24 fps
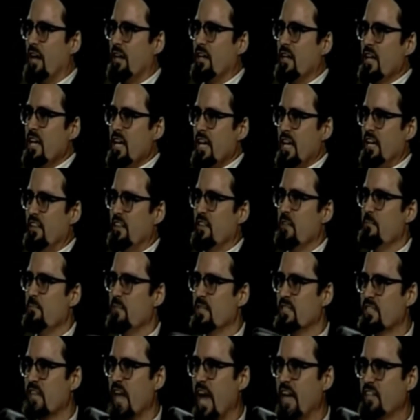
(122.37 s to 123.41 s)
on in the
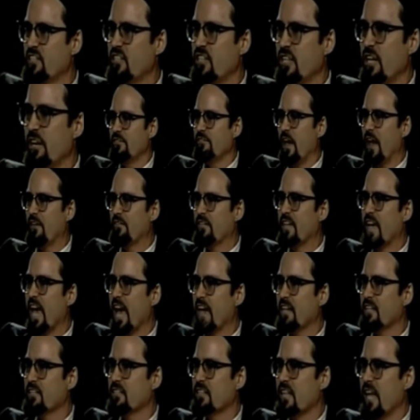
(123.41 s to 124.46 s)
masajid of
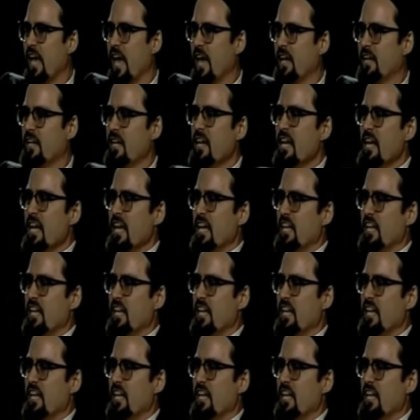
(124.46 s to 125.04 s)
Afghanistan,